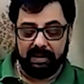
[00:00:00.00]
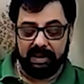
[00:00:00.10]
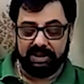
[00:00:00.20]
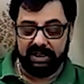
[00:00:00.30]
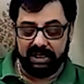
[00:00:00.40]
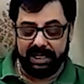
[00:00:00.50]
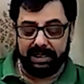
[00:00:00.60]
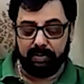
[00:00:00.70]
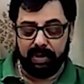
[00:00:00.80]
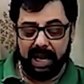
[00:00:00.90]
The
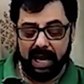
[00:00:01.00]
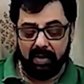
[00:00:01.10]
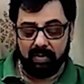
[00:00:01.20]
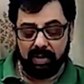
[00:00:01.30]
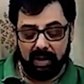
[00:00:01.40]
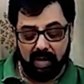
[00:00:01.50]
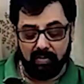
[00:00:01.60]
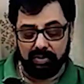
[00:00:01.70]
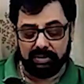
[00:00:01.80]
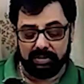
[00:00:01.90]
children to have a
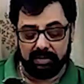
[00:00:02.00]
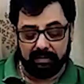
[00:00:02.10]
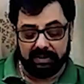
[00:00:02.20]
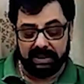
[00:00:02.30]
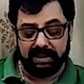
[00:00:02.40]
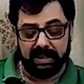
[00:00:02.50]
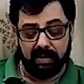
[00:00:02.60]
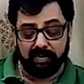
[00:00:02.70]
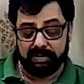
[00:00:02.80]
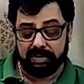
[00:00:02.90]
house within the
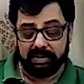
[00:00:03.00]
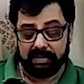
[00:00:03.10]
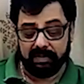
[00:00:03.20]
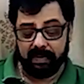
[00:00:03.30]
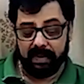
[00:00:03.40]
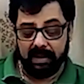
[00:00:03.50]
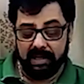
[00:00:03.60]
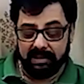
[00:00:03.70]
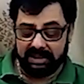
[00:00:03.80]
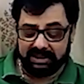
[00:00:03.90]
house.
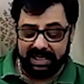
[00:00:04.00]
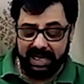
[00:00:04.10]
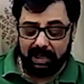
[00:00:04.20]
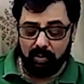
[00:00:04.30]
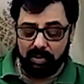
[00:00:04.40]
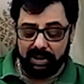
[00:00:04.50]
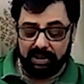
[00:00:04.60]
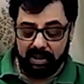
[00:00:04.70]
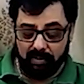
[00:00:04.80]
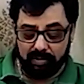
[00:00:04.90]
They stay alone in
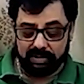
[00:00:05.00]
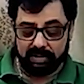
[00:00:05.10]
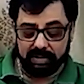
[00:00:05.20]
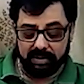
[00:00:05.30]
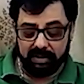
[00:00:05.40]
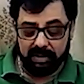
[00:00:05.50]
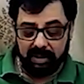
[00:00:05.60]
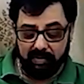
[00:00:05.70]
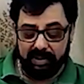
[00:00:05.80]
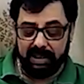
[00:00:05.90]
the house,
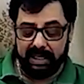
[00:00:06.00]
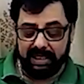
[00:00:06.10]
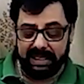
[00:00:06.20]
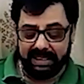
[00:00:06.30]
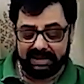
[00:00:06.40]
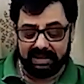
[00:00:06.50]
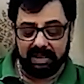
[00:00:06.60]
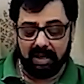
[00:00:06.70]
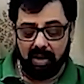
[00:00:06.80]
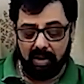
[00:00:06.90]
even then he is
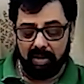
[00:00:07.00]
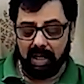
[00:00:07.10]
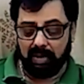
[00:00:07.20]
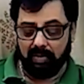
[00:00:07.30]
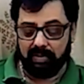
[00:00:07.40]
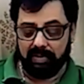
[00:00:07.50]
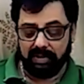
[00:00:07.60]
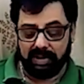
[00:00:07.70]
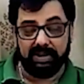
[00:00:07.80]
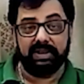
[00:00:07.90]
all alone
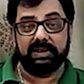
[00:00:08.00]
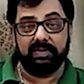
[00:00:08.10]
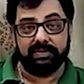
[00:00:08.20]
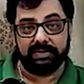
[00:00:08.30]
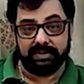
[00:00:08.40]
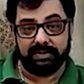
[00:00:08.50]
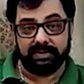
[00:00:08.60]
in this house.